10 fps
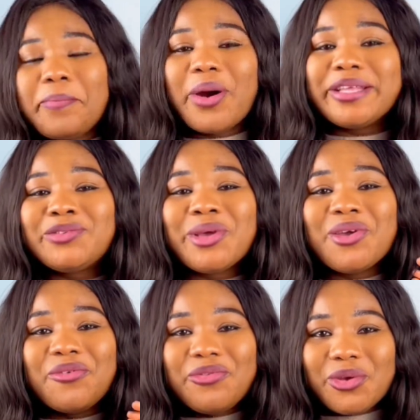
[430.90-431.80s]
point where
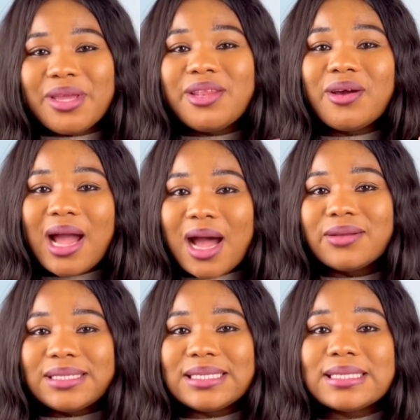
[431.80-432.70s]
you're viewing the
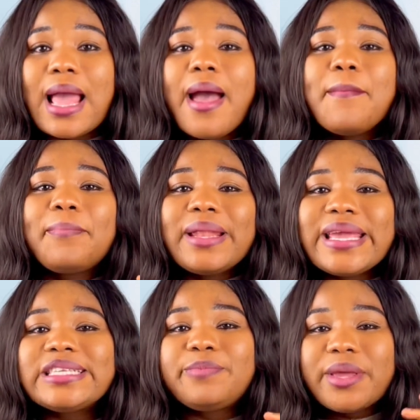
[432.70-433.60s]
houses.
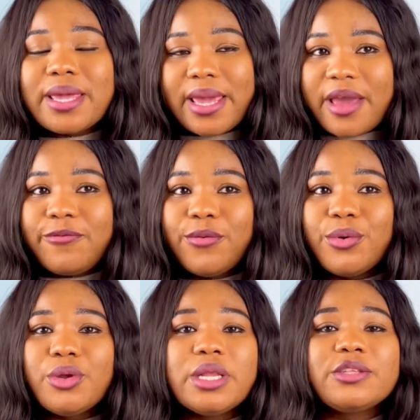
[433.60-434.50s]
Please be
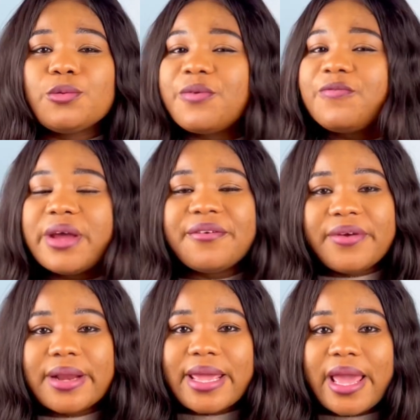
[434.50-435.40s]
careful. You need to be very, very